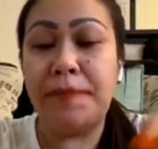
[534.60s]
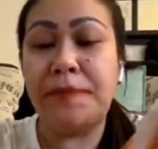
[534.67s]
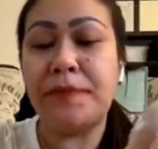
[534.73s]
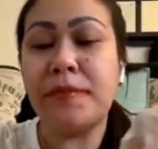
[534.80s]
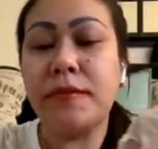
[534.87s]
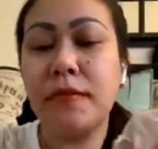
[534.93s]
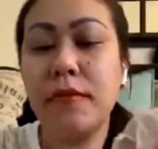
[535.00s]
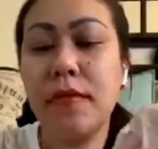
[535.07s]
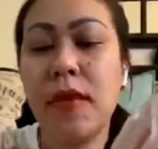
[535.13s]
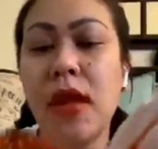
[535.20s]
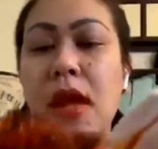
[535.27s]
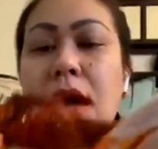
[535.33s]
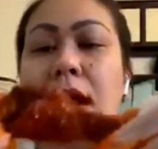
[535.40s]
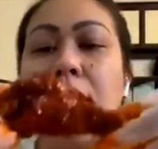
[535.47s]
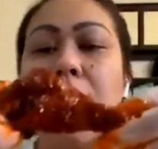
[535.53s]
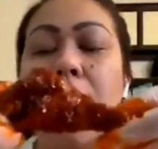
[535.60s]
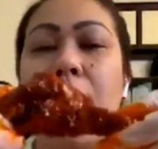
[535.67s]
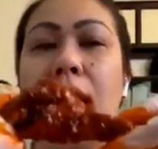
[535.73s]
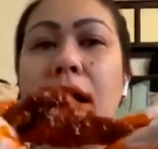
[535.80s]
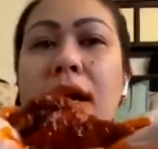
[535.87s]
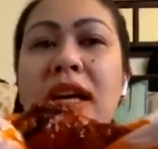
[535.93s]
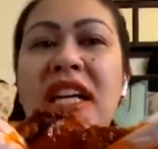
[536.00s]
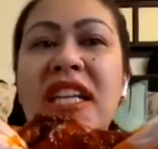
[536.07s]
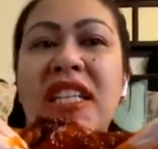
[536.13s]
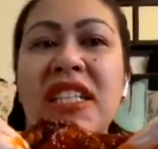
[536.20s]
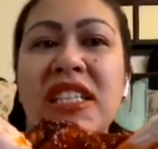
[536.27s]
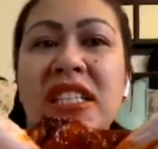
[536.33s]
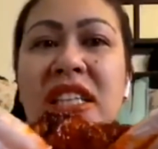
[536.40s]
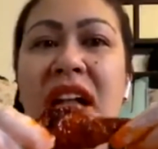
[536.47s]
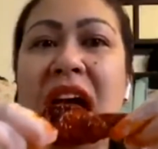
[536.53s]

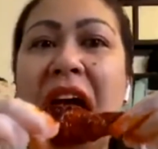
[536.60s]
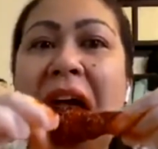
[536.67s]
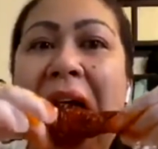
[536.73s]
(silent)